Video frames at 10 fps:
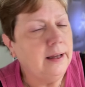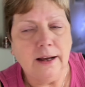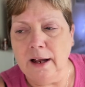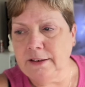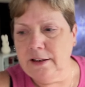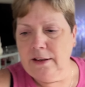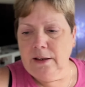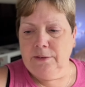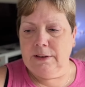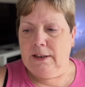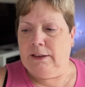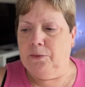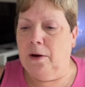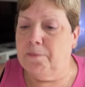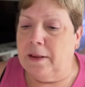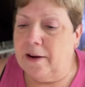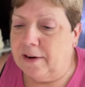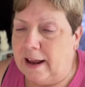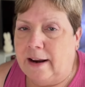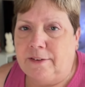I didn't think it was 91, but there
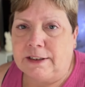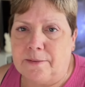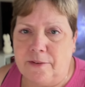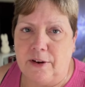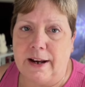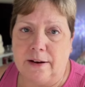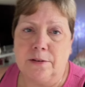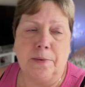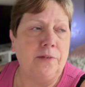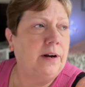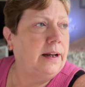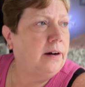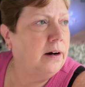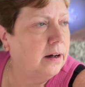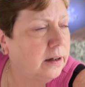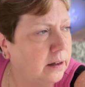again, every time I've gone out, it's been really hot.